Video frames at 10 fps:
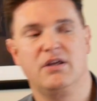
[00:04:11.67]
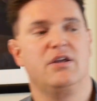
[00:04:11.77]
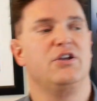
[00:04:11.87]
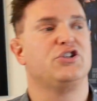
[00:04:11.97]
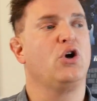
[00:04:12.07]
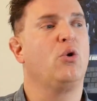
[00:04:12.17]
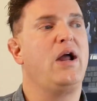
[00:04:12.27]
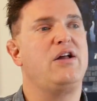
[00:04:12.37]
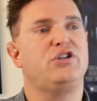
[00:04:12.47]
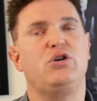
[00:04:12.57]
So
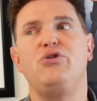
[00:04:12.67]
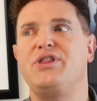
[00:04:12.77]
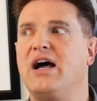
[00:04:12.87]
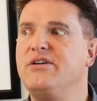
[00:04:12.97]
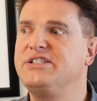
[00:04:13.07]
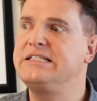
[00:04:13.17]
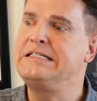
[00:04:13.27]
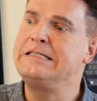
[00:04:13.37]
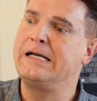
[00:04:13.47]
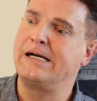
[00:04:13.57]
around
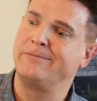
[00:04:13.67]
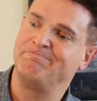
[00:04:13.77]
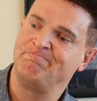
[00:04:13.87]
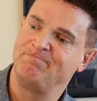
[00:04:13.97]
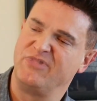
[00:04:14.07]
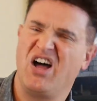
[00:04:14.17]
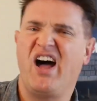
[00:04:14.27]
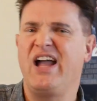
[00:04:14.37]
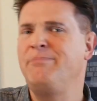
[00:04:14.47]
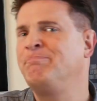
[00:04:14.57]

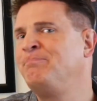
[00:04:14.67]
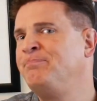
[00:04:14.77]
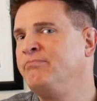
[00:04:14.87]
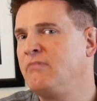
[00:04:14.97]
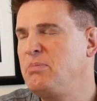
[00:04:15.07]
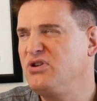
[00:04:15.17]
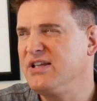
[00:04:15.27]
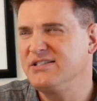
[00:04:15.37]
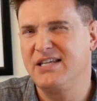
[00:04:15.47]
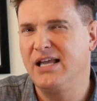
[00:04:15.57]
2009, maybe
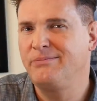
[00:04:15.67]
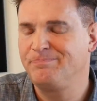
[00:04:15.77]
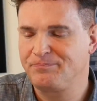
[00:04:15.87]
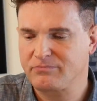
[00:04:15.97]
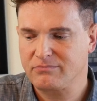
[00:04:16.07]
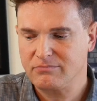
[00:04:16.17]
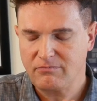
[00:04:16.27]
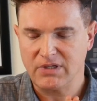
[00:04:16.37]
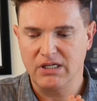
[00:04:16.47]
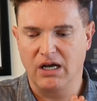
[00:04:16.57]
2010,
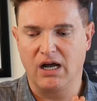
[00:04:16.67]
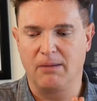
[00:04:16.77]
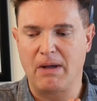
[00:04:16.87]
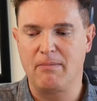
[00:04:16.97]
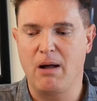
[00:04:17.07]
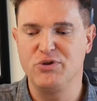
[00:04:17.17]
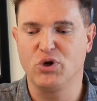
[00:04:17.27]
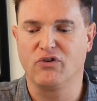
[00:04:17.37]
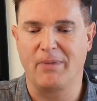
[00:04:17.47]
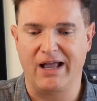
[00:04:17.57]
my mom was
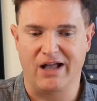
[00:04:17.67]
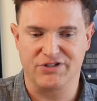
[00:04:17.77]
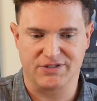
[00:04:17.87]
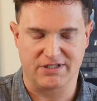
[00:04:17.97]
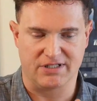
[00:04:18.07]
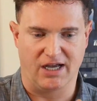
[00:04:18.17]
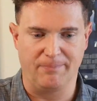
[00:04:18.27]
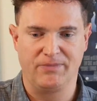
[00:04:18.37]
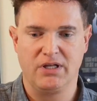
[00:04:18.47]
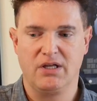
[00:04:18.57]
over at my house at the time.
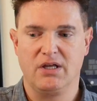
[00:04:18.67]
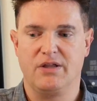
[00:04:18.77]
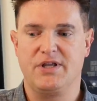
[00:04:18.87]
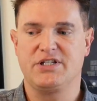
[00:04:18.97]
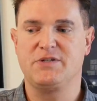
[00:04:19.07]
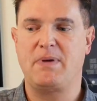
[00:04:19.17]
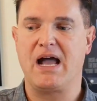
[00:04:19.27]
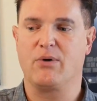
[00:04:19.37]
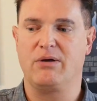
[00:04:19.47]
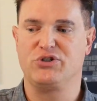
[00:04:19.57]
This is
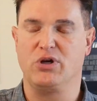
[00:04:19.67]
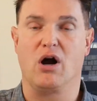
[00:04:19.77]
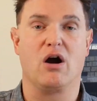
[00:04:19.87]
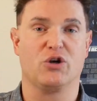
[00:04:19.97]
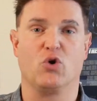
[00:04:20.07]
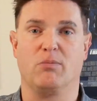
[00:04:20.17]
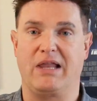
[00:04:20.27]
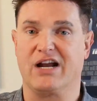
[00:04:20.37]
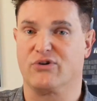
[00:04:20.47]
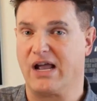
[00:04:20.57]
back when I was doing hardcore
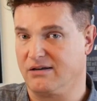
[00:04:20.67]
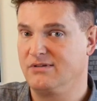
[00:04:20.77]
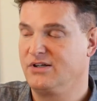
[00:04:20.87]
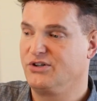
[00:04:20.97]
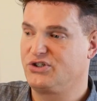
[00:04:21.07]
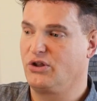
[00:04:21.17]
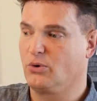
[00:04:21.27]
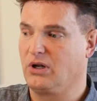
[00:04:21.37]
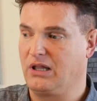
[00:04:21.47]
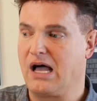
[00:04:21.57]
Black Dragon. So there
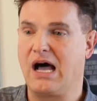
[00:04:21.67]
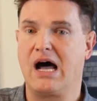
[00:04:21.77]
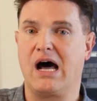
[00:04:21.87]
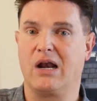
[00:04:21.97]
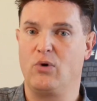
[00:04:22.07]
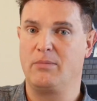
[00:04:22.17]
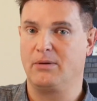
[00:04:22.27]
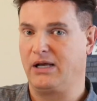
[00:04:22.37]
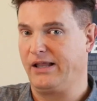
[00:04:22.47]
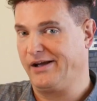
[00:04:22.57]
were a lot of women in
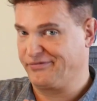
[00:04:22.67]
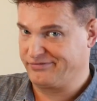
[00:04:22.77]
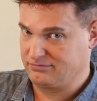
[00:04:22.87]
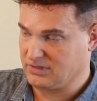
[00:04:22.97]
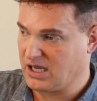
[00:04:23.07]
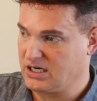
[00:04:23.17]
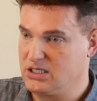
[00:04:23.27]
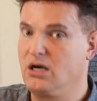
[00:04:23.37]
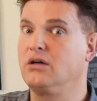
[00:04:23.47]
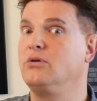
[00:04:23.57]
my life, a lot of
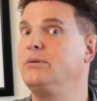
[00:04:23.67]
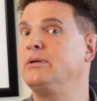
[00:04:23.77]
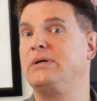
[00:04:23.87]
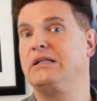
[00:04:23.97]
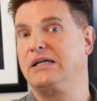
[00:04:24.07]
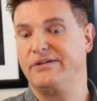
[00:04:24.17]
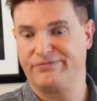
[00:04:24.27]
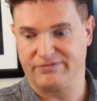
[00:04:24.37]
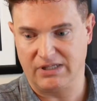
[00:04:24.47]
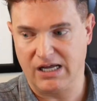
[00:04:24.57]
younger women in my
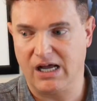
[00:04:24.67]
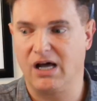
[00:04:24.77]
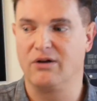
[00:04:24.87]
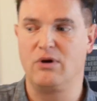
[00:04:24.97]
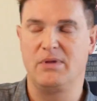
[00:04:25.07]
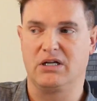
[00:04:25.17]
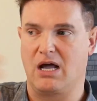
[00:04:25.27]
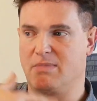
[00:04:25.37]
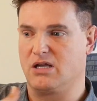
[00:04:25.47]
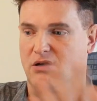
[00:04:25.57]
life, a lot of women
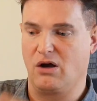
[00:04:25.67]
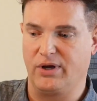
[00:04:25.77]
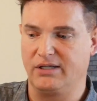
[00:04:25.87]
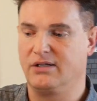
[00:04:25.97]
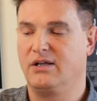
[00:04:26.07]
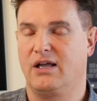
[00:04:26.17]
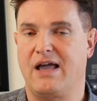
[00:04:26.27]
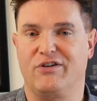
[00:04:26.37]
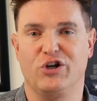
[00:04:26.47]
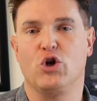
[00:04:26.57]
coming and going,
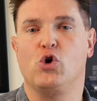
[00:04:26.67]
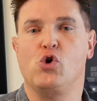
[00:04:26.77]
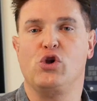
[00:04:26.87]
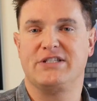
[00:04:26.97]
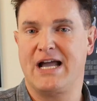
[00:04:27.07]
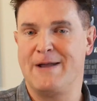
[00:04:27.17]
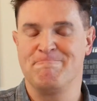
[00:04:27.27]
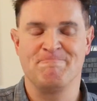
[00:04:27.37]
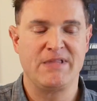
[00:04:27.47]
having a good old time.